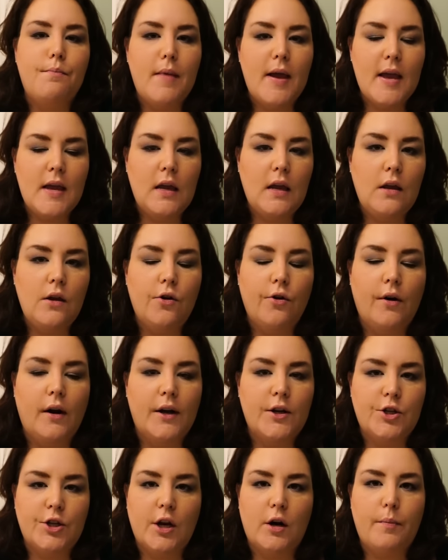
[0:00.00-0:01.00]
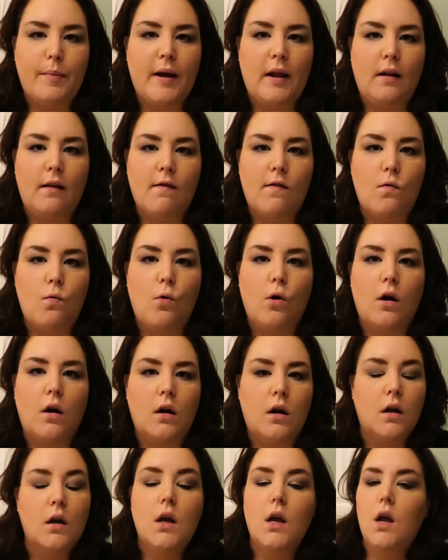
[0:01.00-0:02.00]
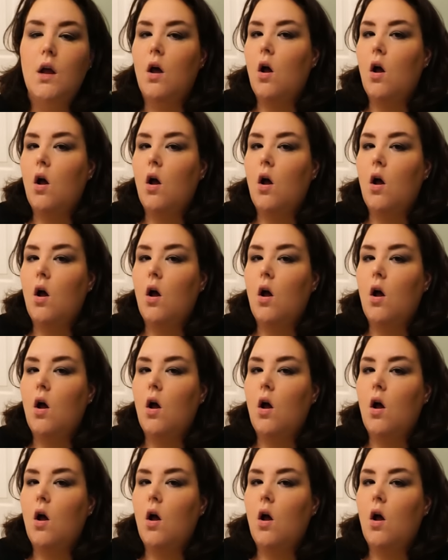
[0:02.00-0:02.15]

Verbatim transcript: making your eyeshadow palettes work